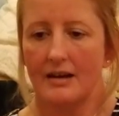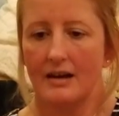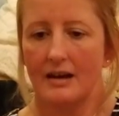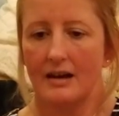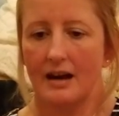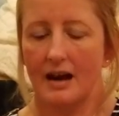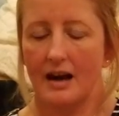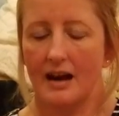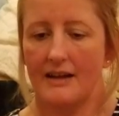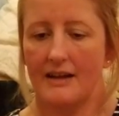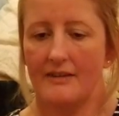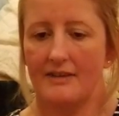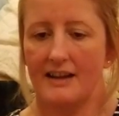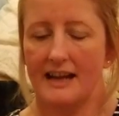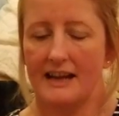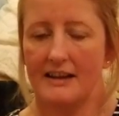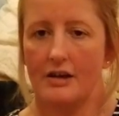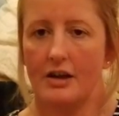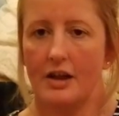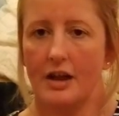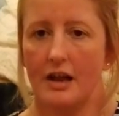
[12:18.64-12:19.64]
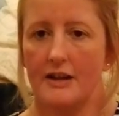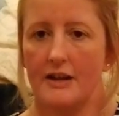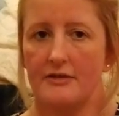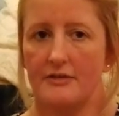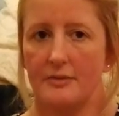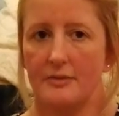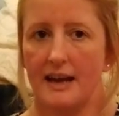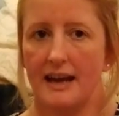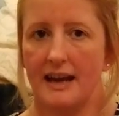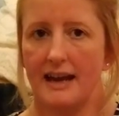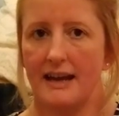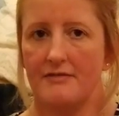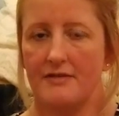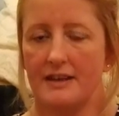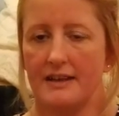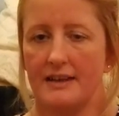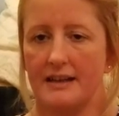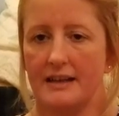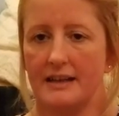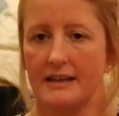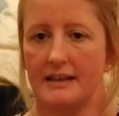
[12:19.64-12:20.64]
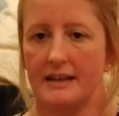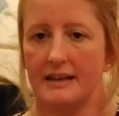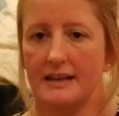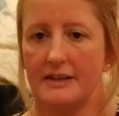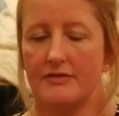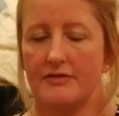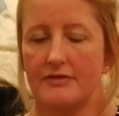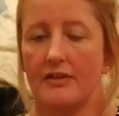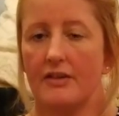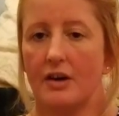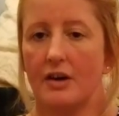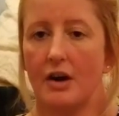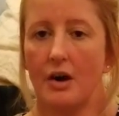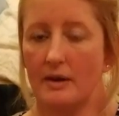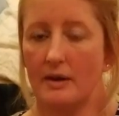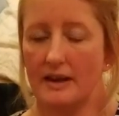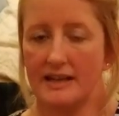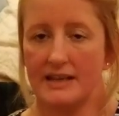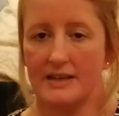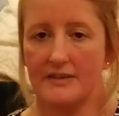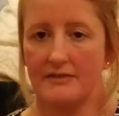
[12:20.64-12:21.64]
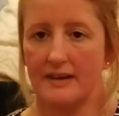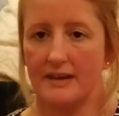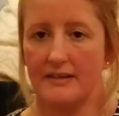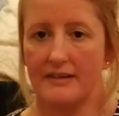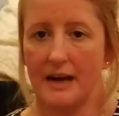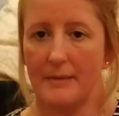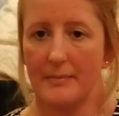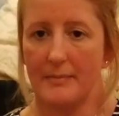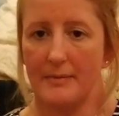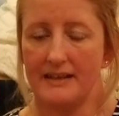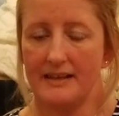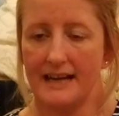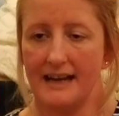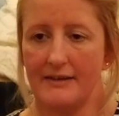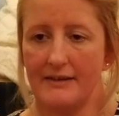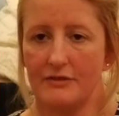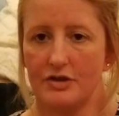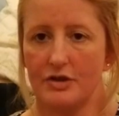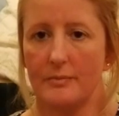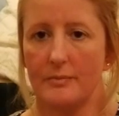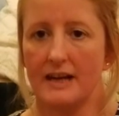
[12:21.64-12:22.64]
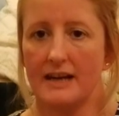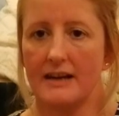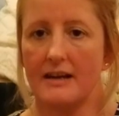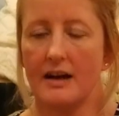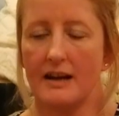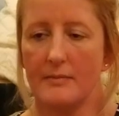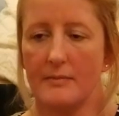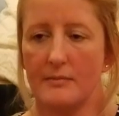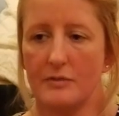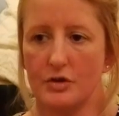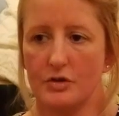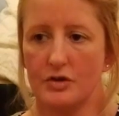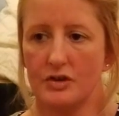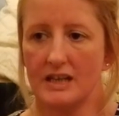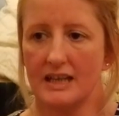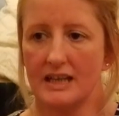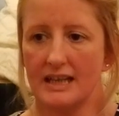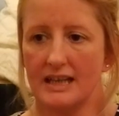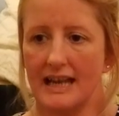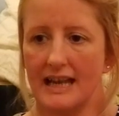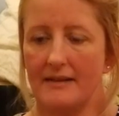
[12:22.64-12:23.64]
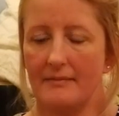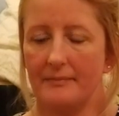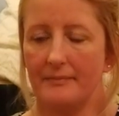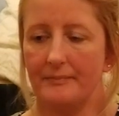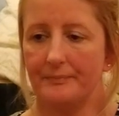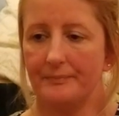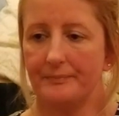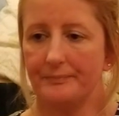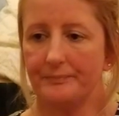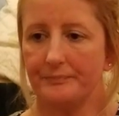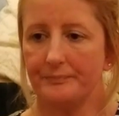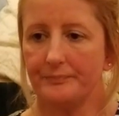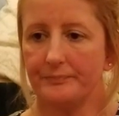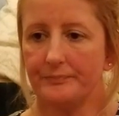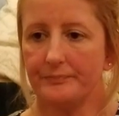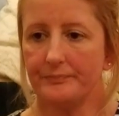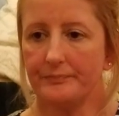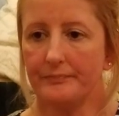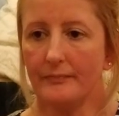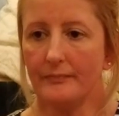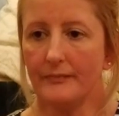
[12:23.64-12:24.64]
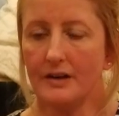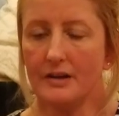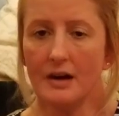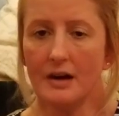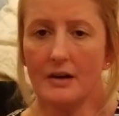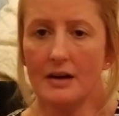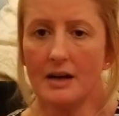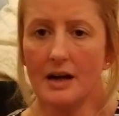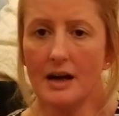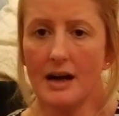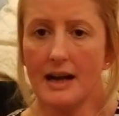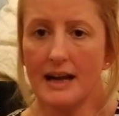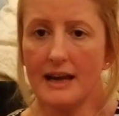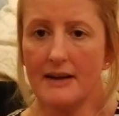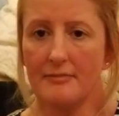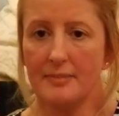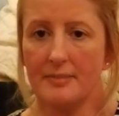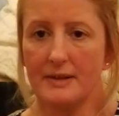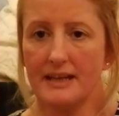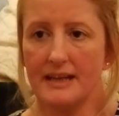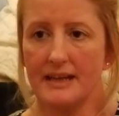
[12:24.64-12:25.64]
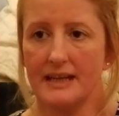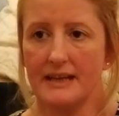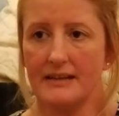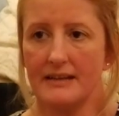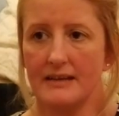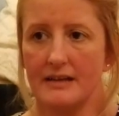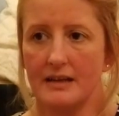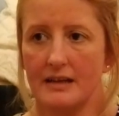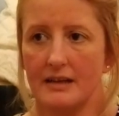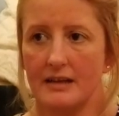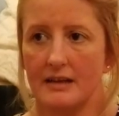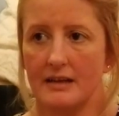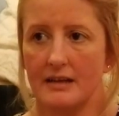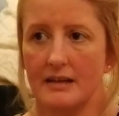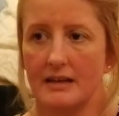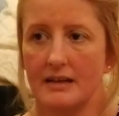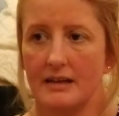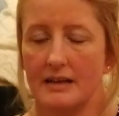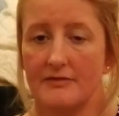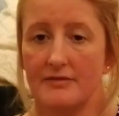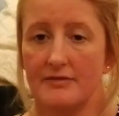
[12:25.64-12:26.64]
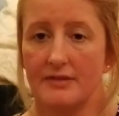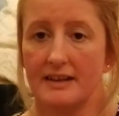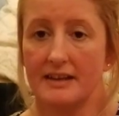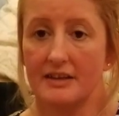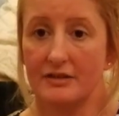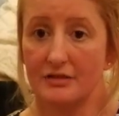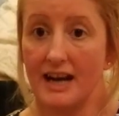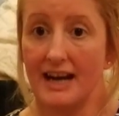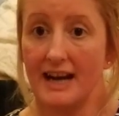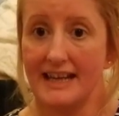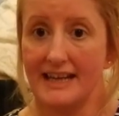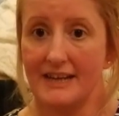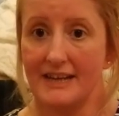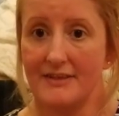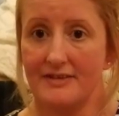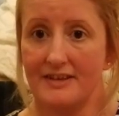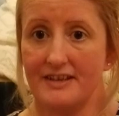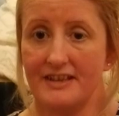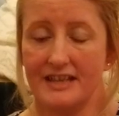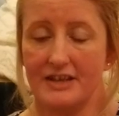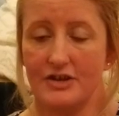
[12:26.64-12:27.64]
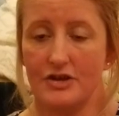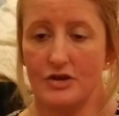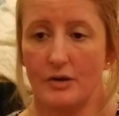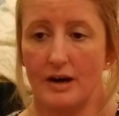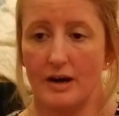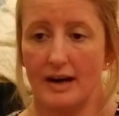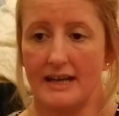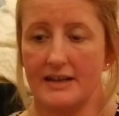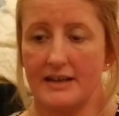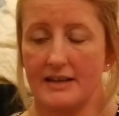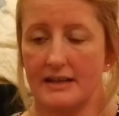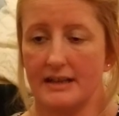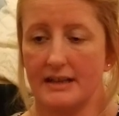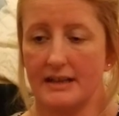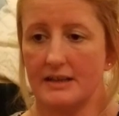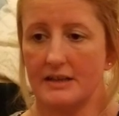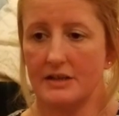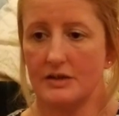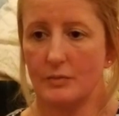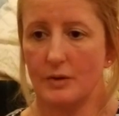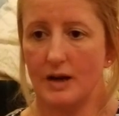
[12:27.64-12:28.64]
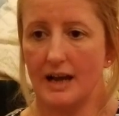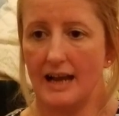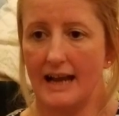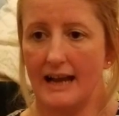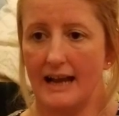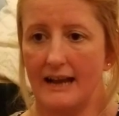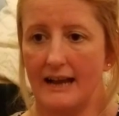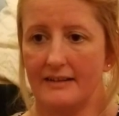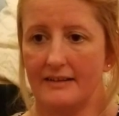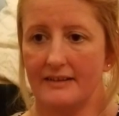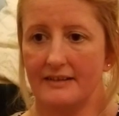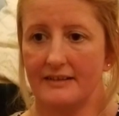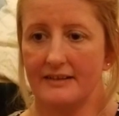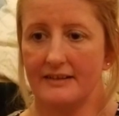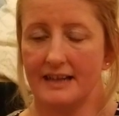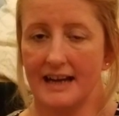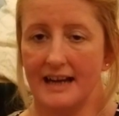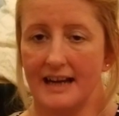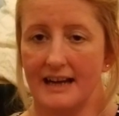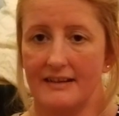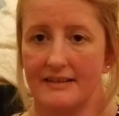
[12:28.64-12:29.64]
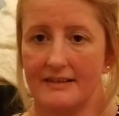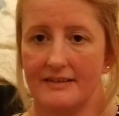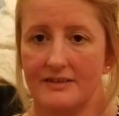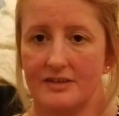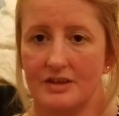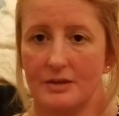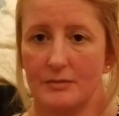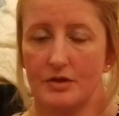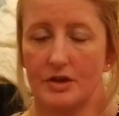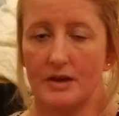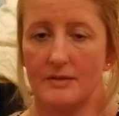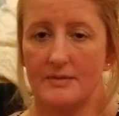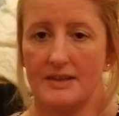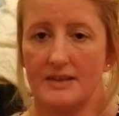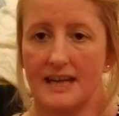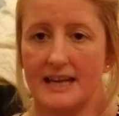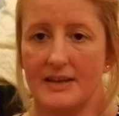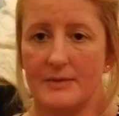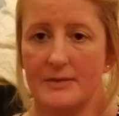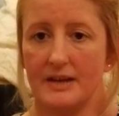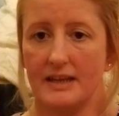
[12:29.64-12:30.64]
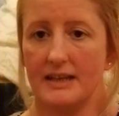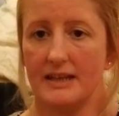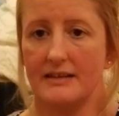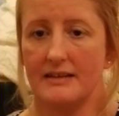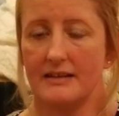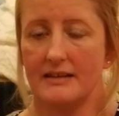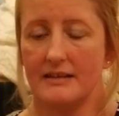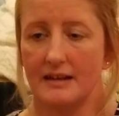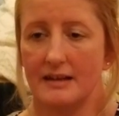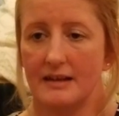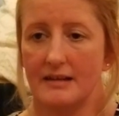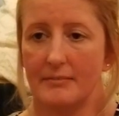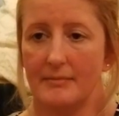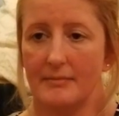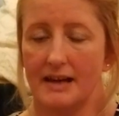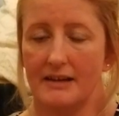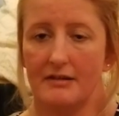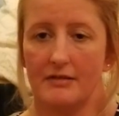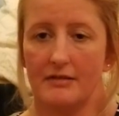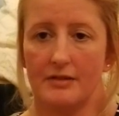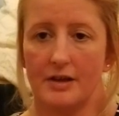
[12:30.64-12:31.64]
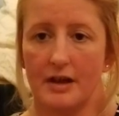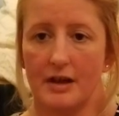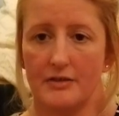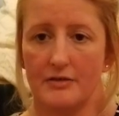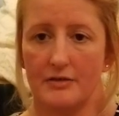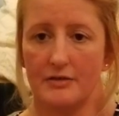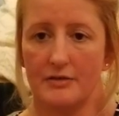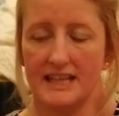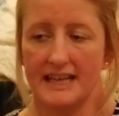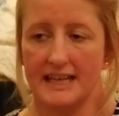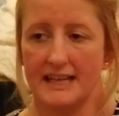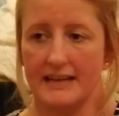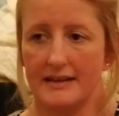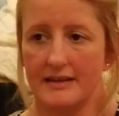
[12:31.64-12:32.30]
I have had a life where everything is always very up and down. To me, I am used to that. You know, and I have been in very grave situations where, yeah, sometimes it has been a matter of life or death.